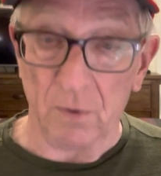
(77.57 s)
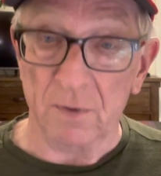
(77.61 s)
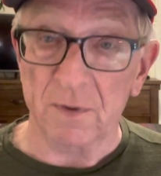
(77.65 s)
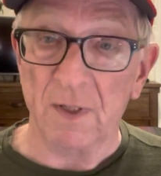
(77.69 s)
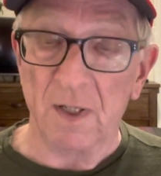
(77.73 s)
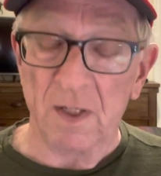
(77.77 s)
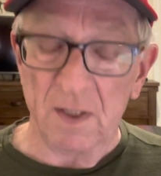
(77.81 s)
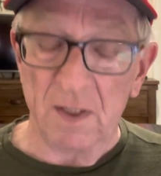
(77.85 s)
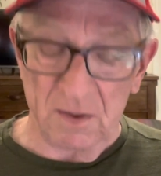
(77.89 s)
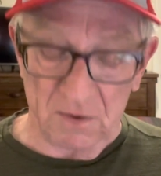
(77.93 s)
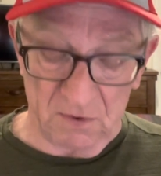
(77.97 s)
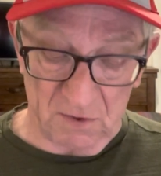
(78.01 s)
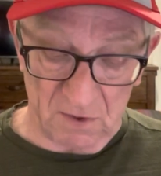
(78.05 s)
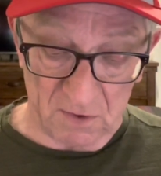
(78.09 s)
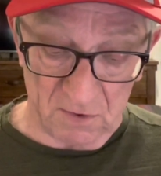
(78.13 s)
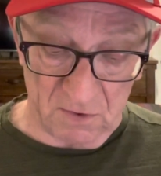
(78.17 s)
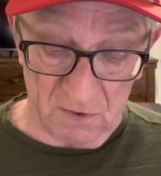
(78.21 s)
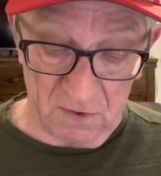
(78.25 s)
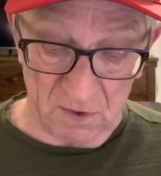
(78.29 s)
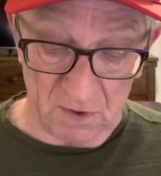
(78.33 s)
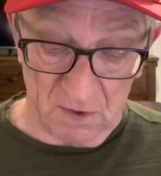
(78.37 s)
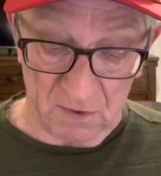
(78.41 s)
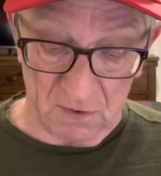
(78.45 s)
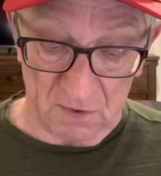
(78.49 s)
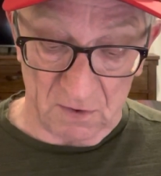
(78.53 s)
And then he says
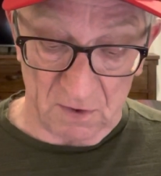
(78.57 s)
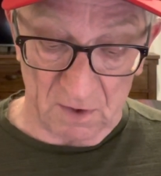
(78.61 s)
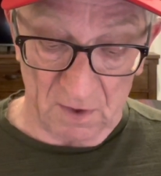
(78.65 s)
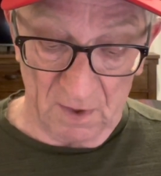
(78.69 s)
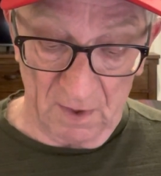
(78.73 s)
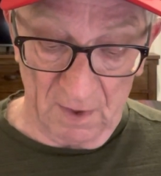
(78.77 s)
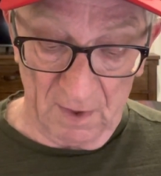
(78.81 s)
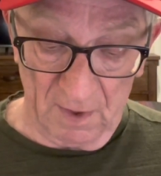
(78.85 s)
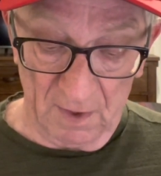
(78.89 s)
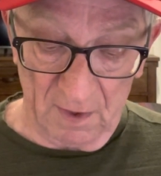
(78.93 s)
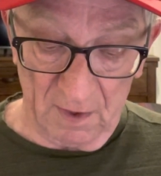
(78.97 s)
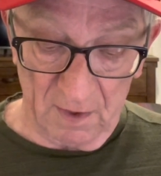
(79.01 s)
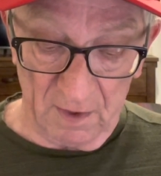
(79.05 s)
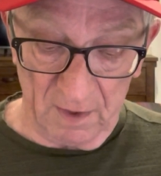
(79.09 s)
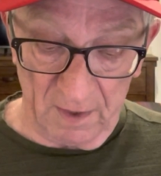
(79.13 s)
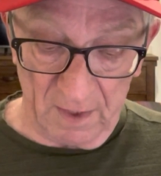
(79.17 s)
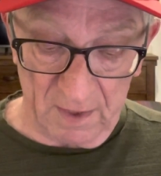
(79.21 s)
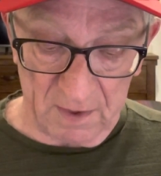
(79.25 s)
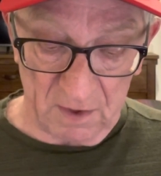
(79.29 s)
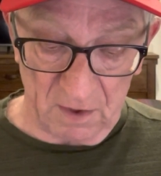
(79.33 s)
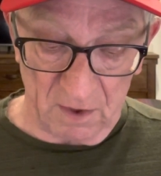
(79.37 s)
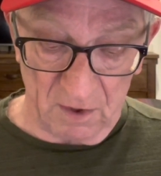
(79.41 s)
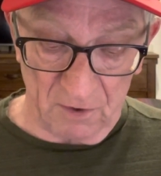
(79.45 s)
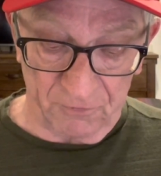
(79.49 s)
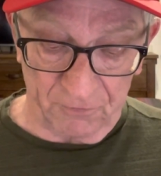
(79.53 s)
this,
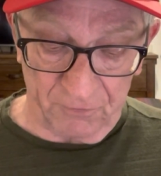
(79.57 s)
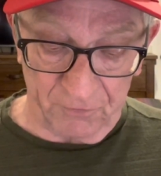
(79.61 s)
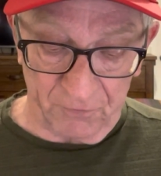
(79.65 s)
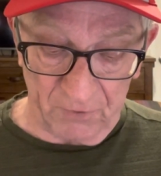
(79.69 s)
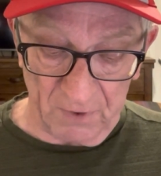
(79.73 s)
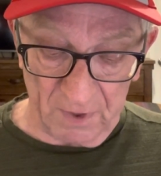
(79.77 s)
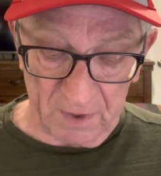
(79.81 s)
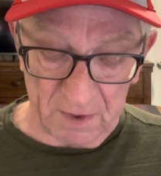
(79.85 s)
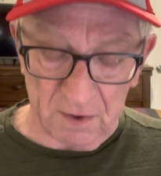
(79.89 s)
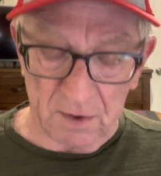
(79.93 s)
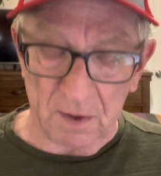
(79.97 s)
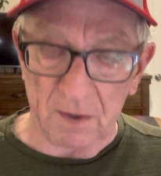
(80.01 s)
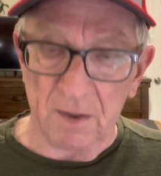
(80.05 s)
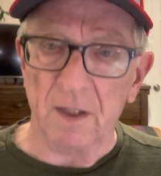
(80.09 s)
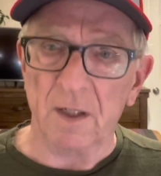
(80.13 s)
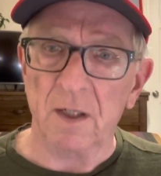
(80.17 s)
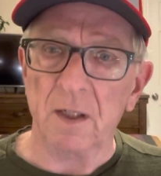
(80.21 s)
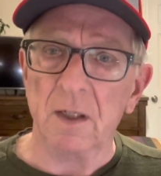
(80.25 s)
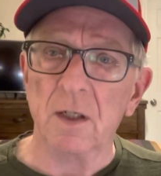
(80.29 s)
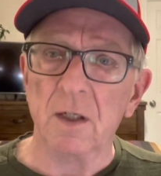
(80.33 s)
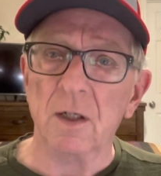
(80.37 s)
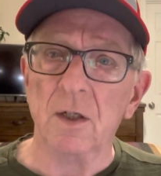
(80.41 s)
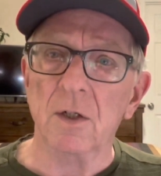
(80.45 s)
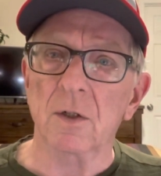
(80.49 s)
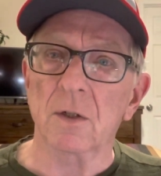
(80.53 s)
let the afflicted
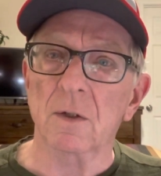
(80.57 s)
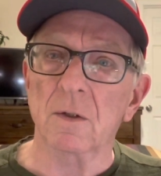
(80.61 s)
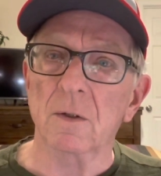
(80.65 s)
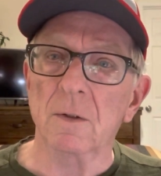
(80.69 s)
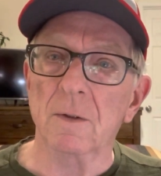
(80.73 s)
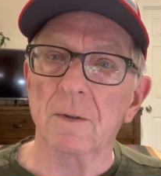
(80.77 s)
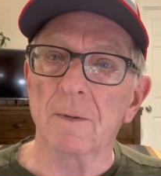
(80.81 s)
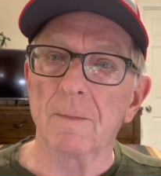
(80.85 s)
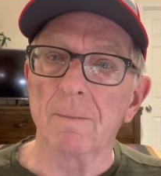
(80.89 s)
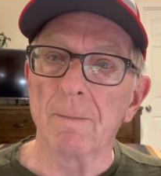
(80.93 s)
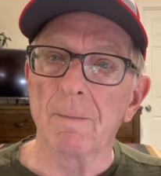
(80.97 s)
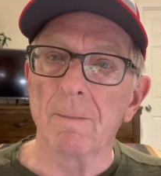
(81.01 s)
hear